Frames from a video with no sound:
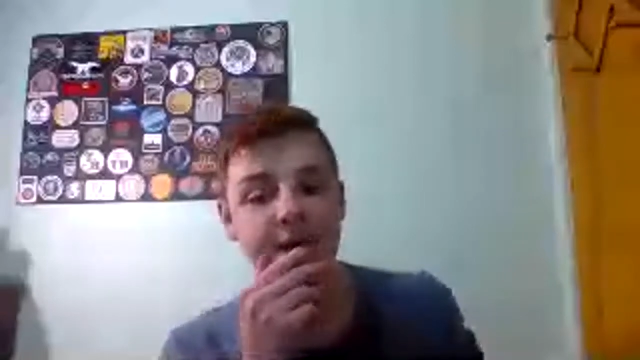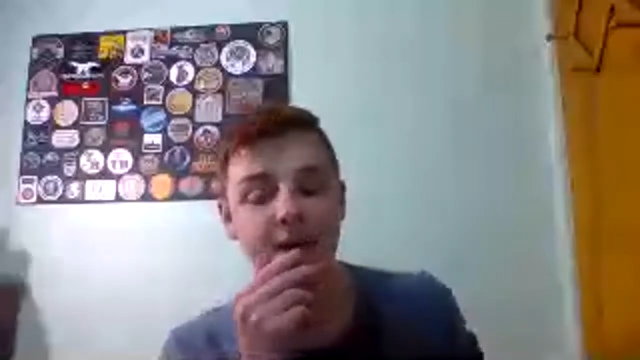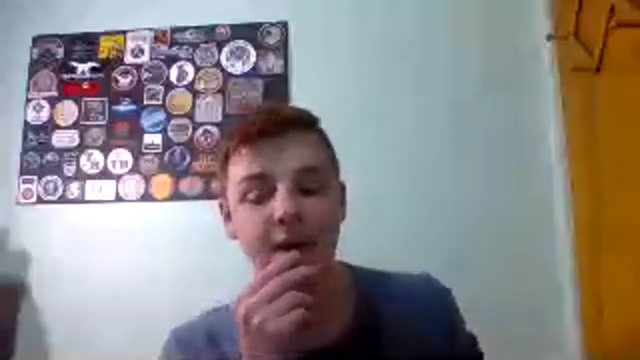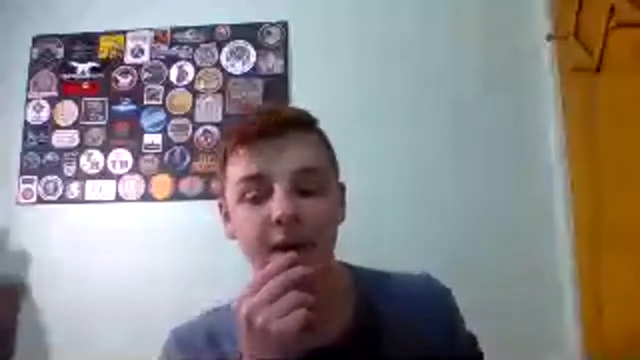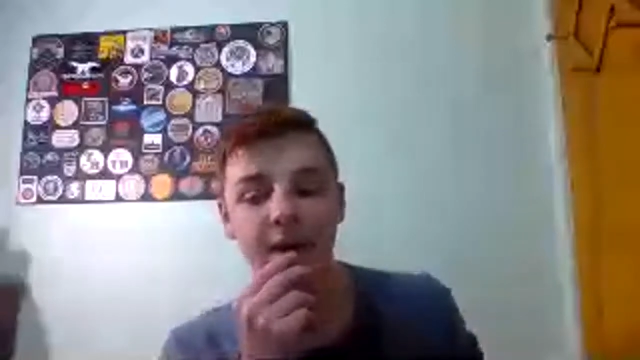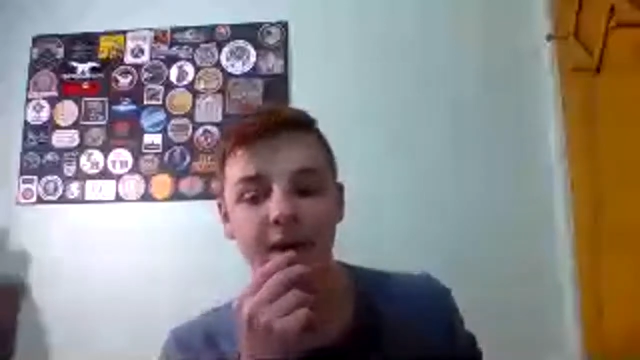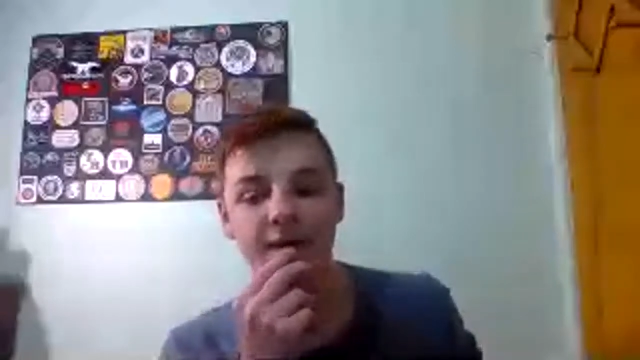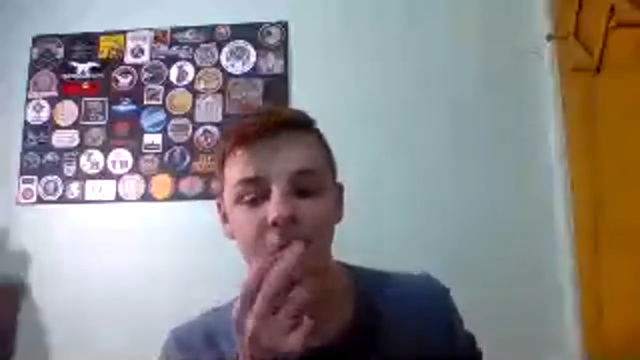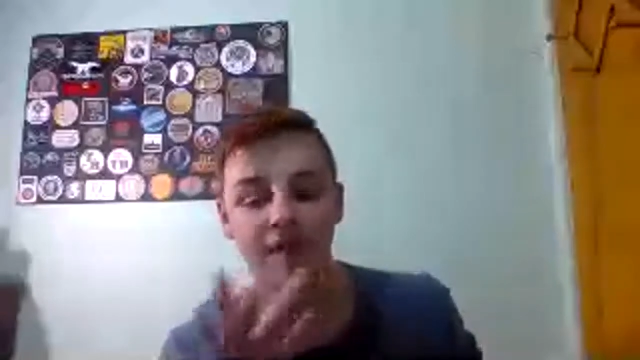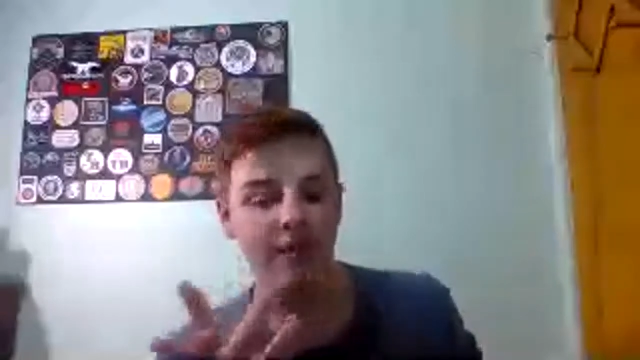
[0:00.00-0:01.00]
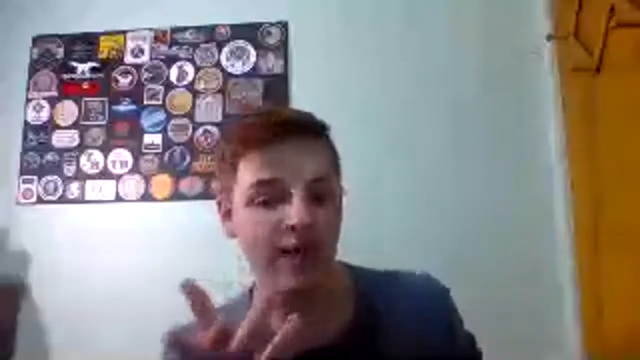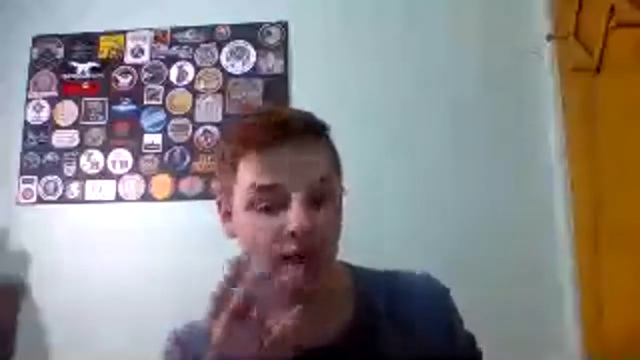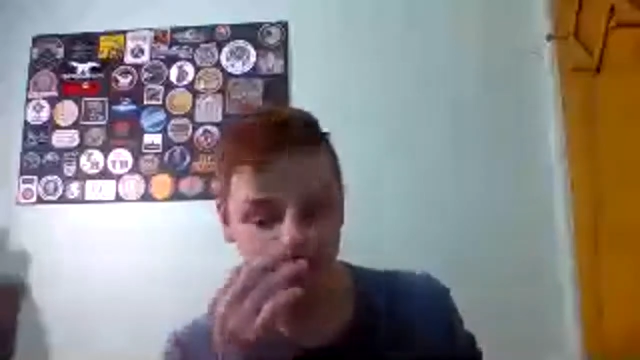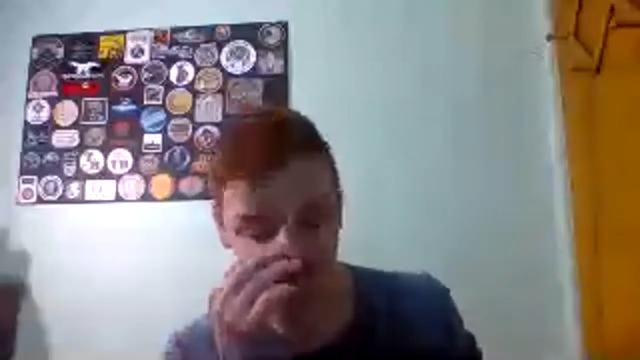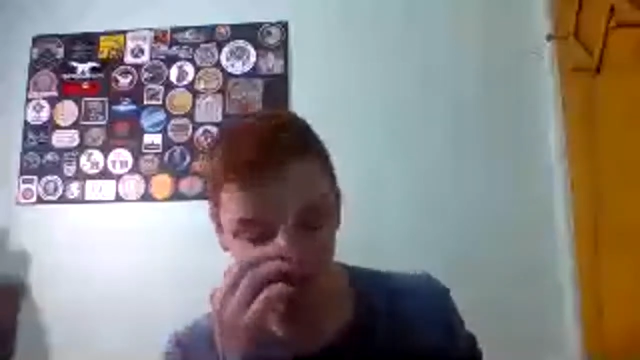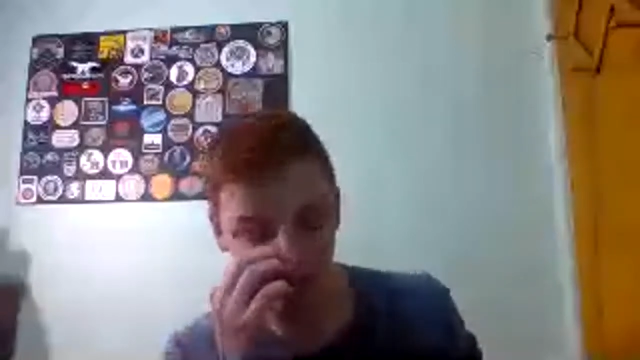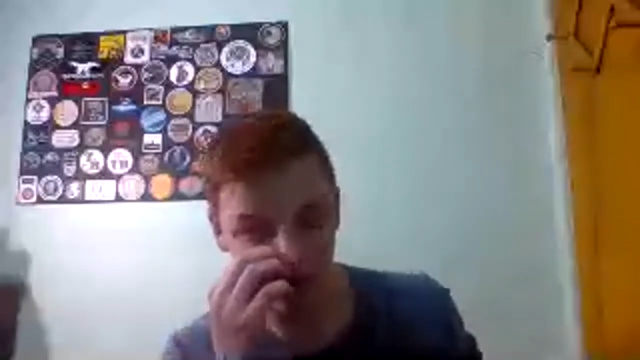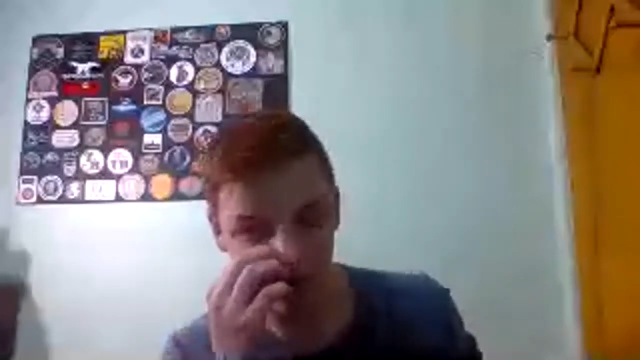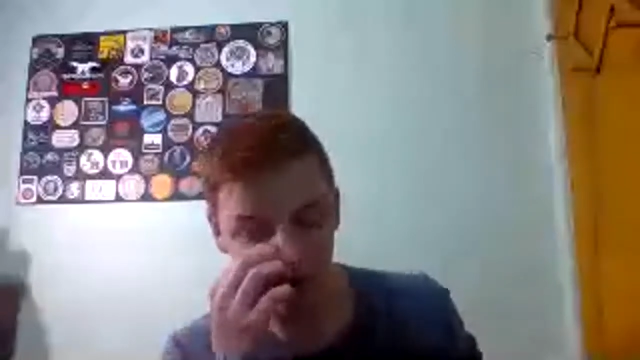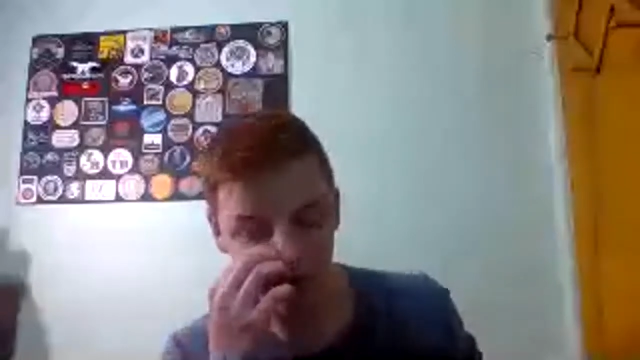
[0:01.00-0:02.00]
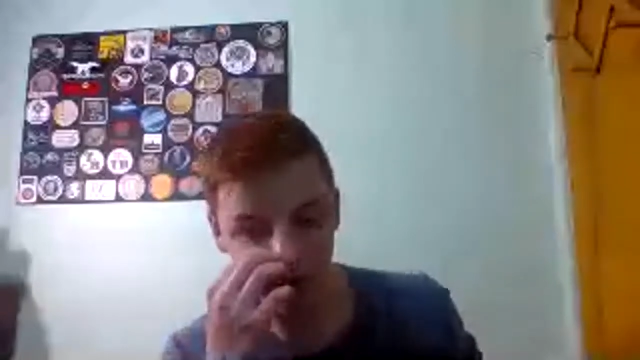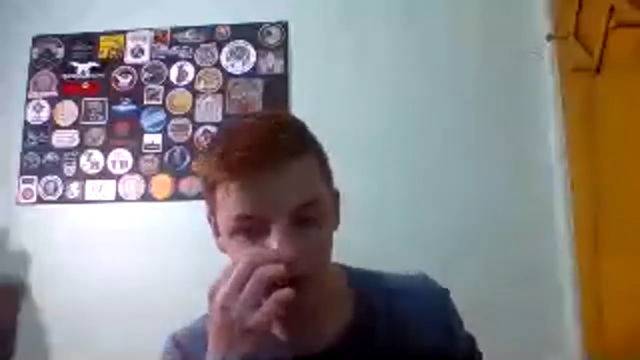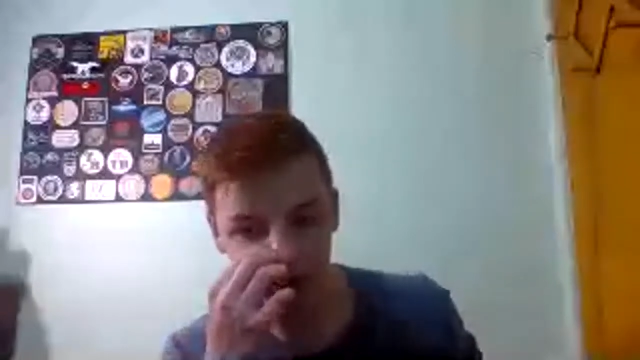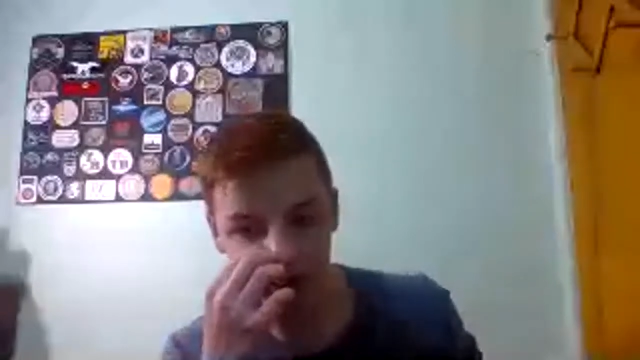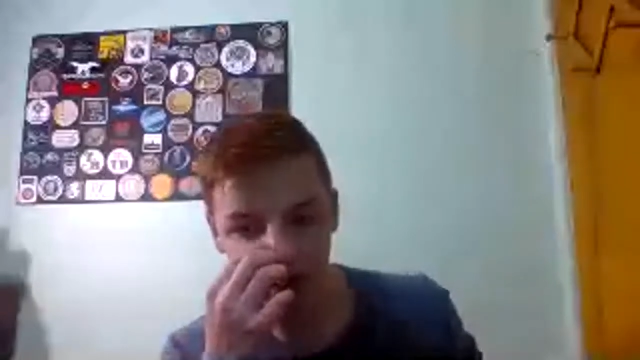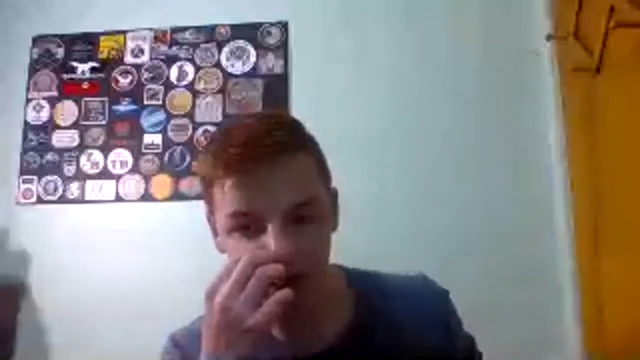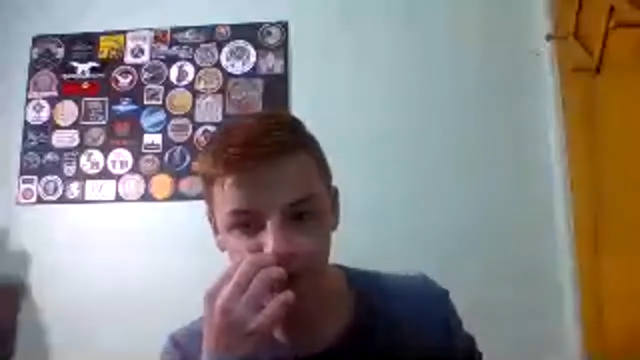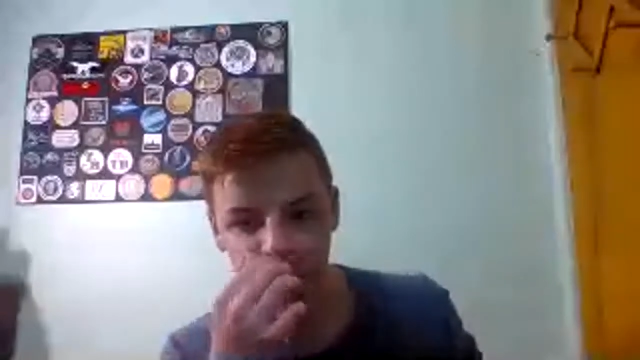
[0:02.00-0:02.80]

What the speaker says: if that's the way for you, Michael, or not.